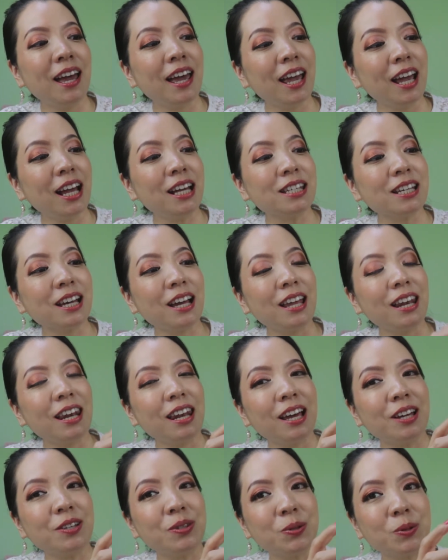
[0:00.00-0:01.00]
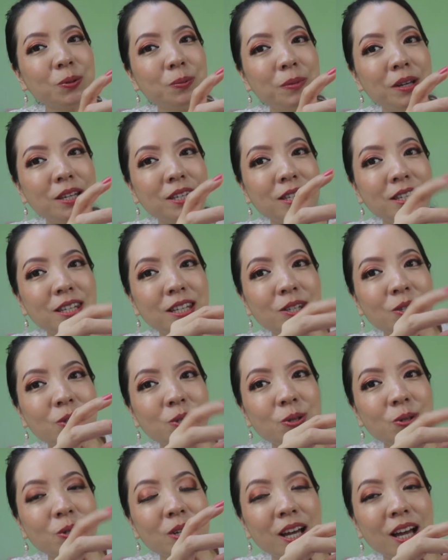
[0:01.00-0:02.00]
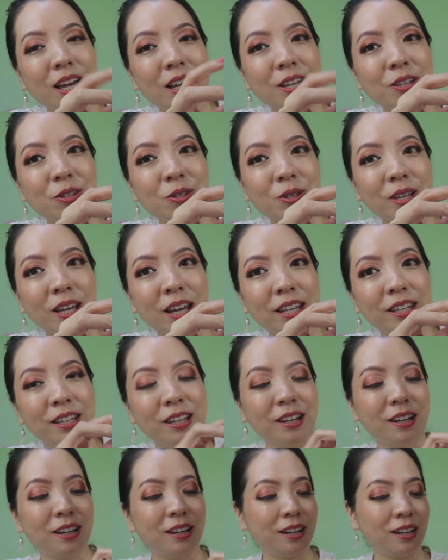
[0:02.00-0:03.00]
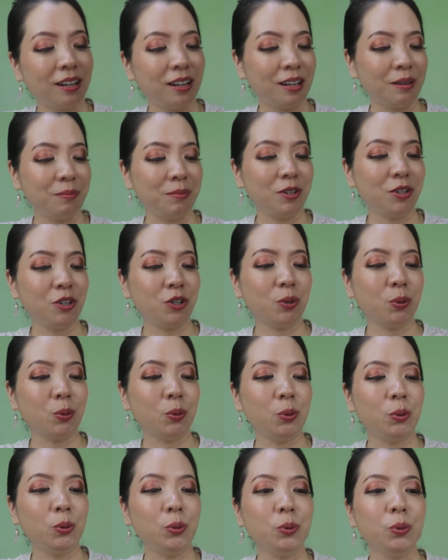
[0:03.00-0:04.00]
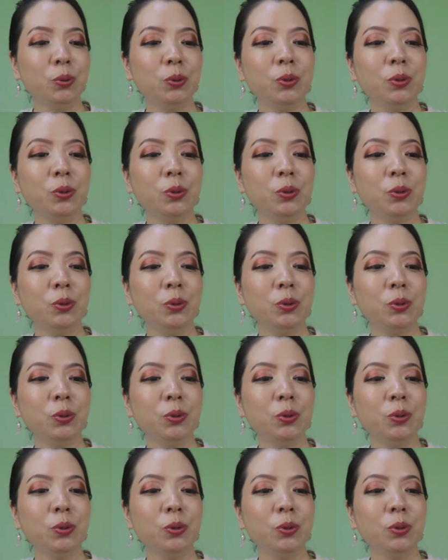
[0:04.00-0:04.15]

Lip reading: And I like to mix these two colors together. Let me show you.